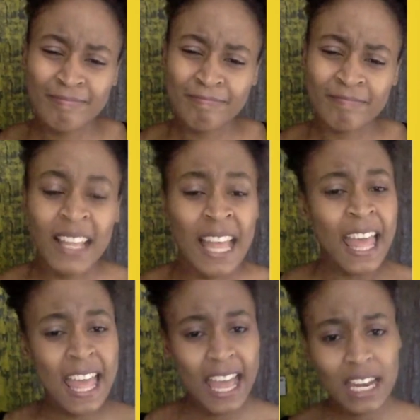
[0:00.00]
Hmm.
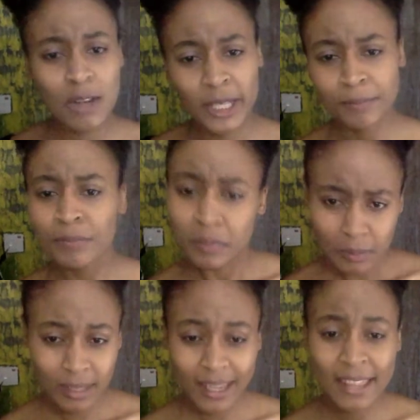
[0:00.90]
Anyway,
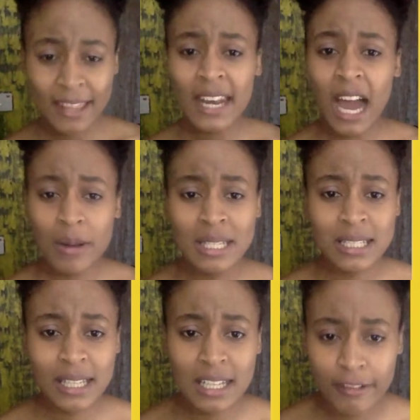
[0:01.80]
and then how
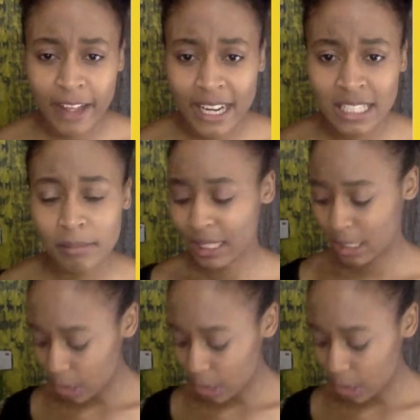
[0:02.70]
is it affecting me?